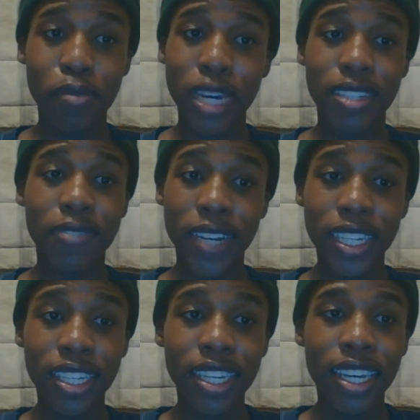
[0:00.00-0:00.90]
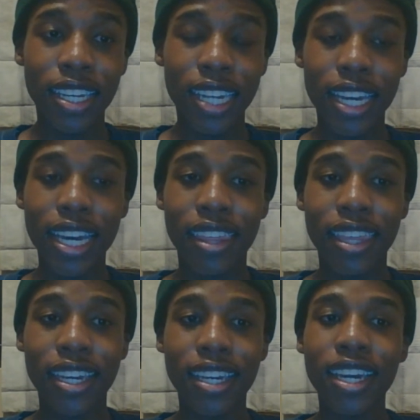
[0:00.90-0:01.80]
Man's funny. Like I
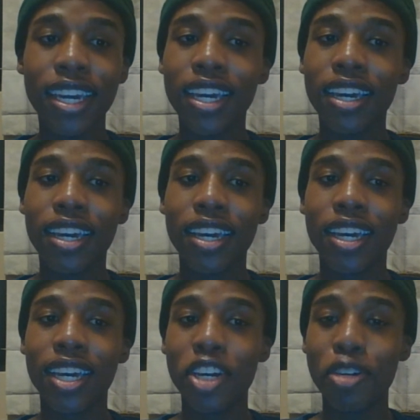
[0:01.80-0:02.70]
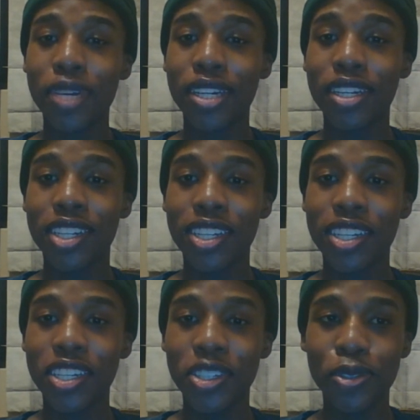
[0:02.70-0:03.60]
think him and
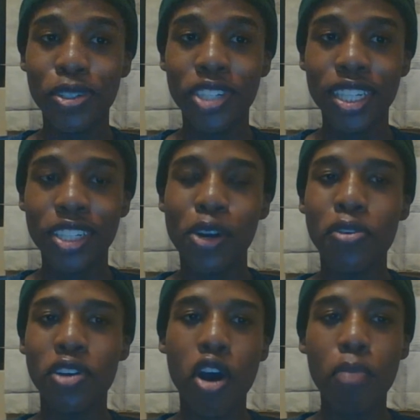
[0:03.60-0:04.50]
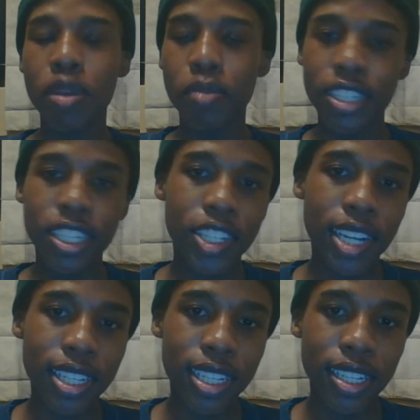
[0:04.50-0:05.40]
Yuji don't complement each
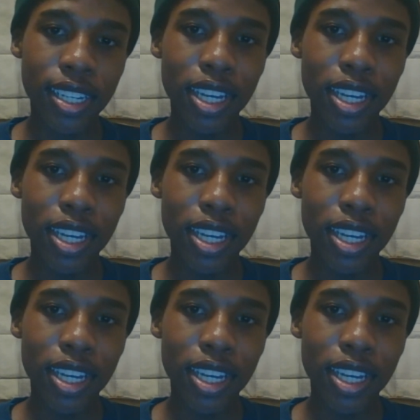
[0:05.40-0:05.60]
other,